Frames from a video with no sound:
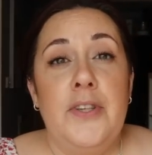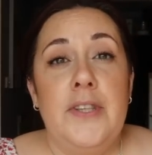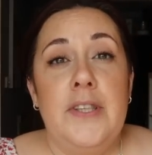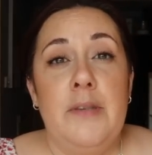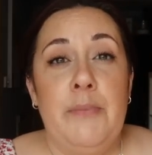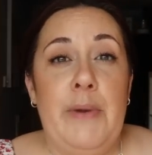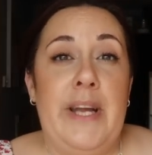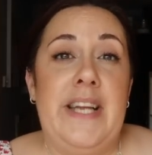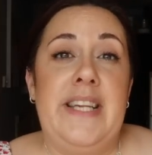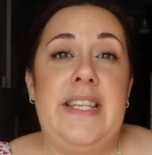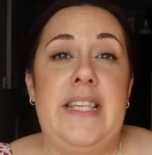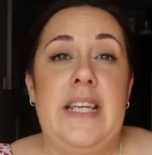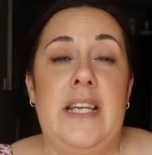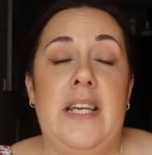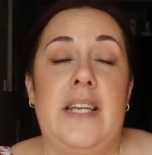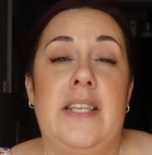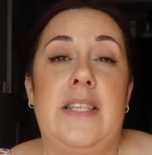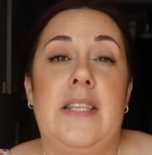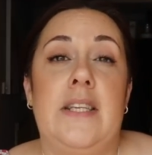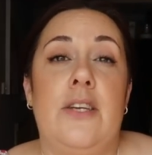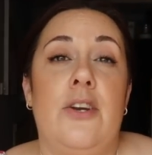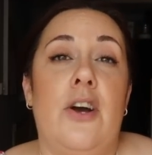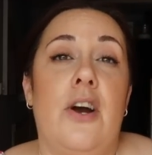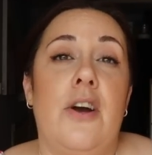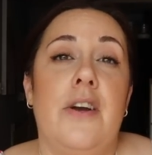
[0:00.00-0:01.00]
to make dinner
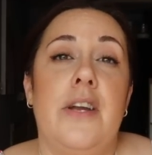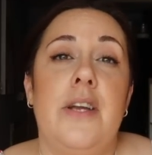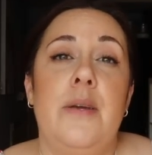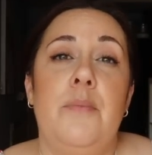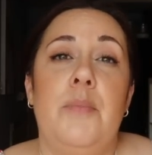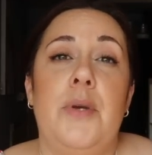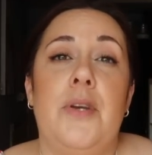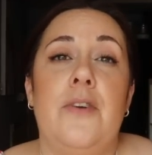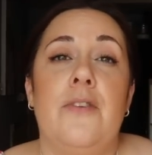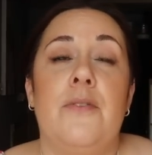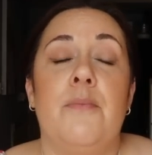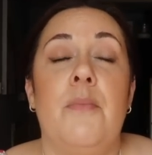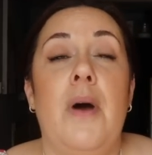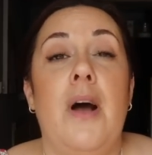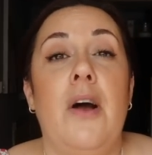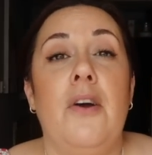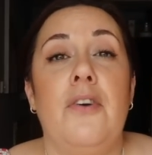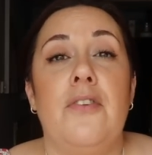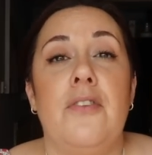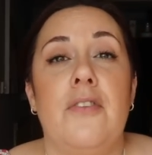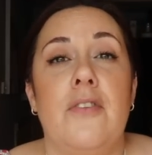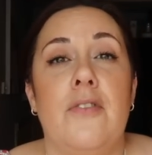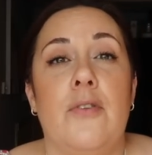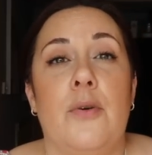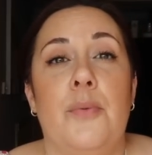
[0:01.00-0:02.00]
tonight because
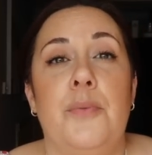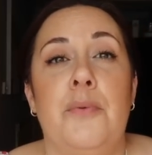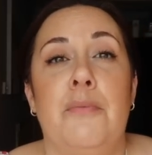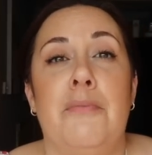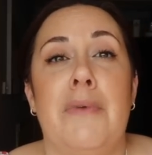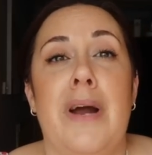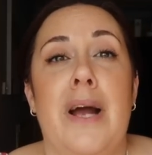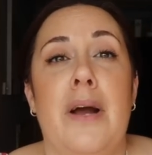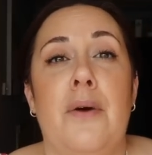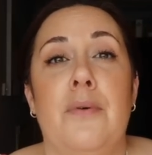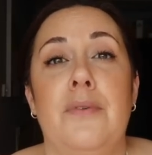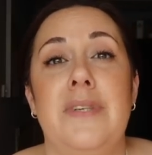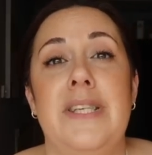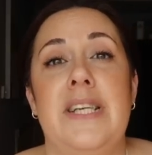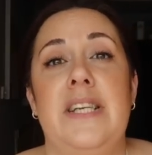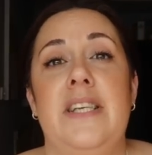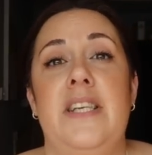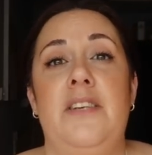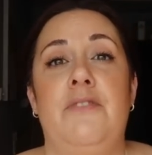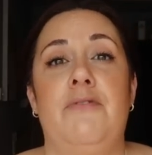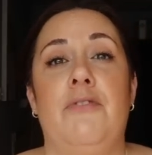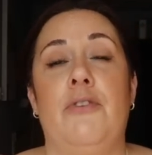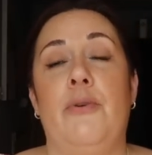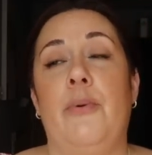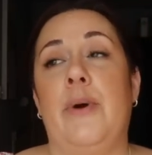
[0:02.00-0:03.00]
Marcus is coming round and
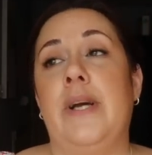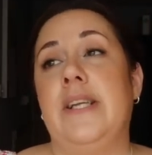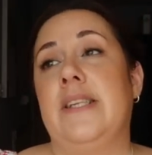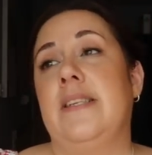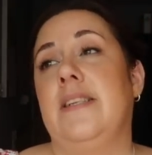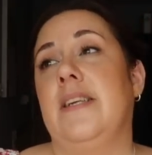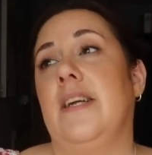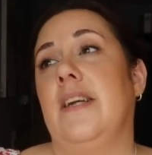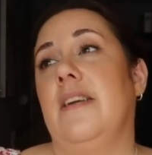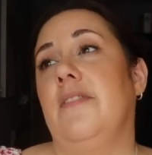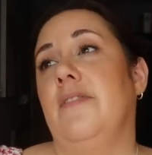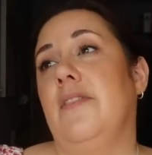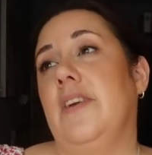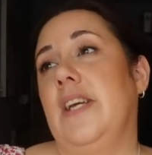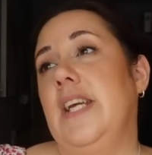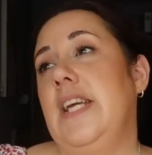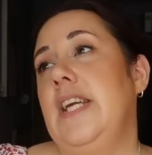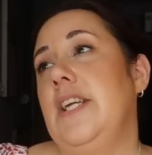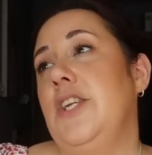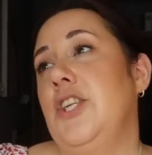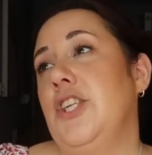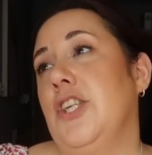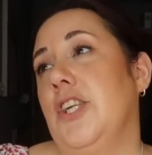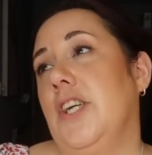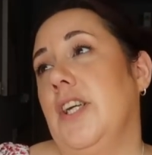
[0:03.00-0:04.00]
he's requested
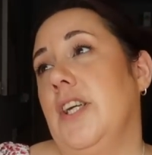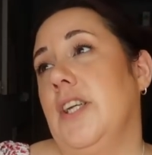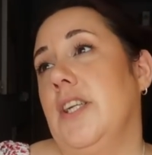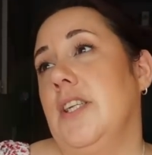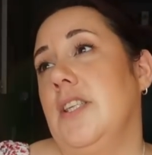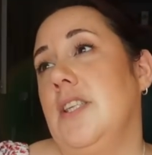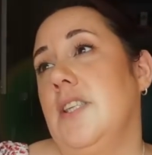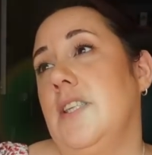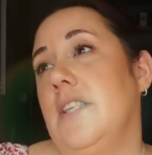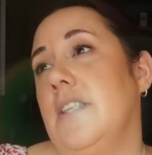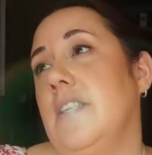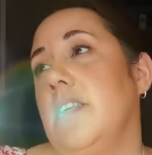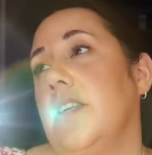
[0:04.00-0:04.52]
fajitas,